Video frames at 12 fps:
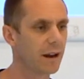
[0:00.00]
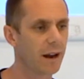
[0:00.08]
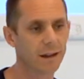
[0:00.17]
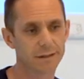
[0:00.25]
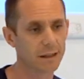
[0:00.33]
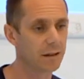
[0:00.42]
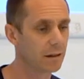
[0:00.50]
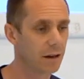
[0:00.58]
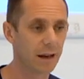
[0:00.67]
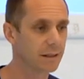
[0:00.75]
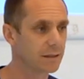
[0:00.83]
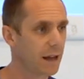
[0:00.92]
And I said,
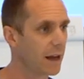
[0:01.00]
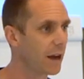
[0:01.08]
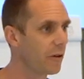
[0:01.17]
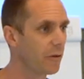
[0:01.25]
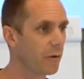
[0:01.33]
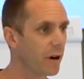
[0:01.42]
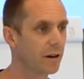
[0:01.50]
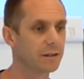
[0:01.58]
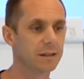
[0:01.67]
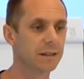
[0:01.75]
that's not how it works.